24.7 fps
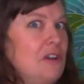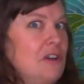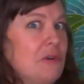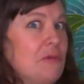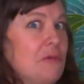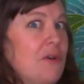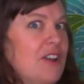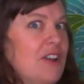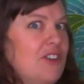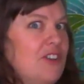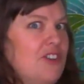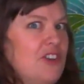
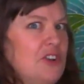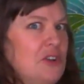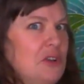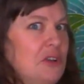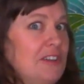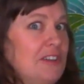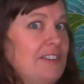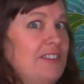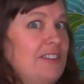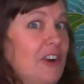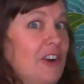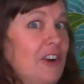
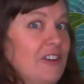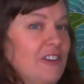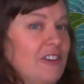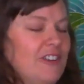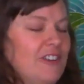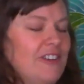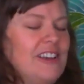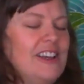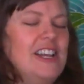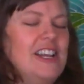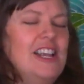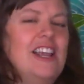original
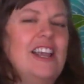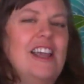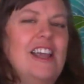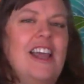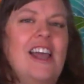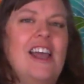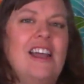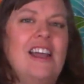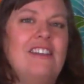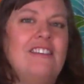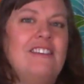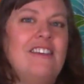tart.
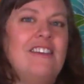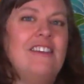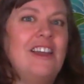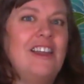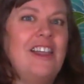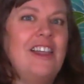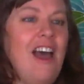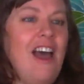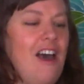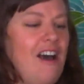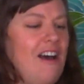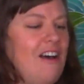And
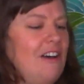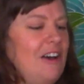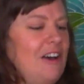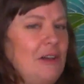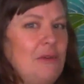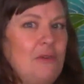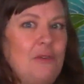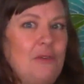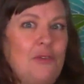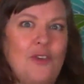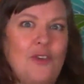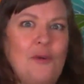yeah,
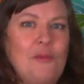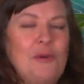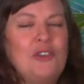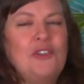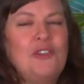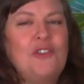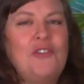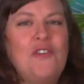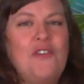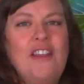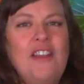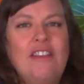it was so
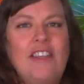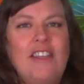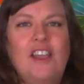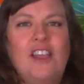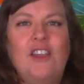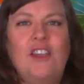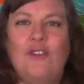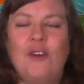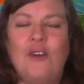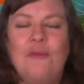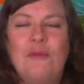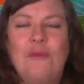much fun.
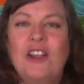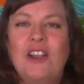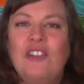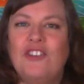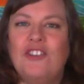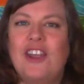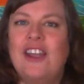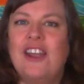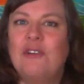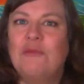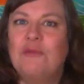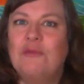Thank you so much.
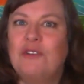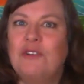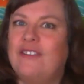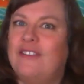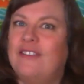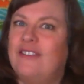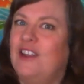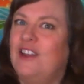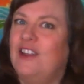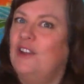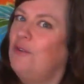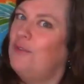And we'll
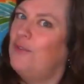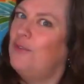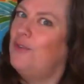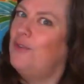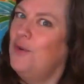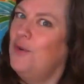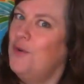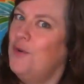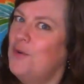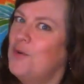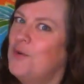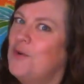see you
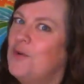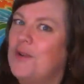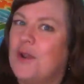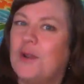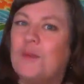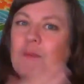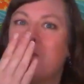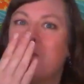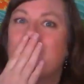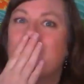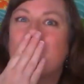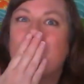
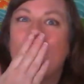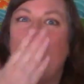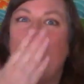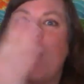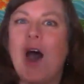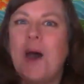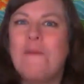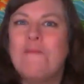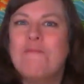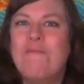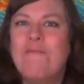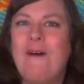soon.
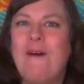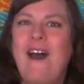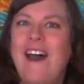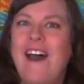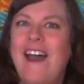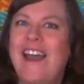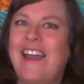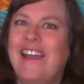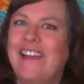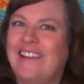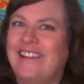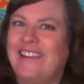Mwah.
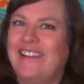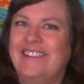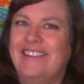Bye.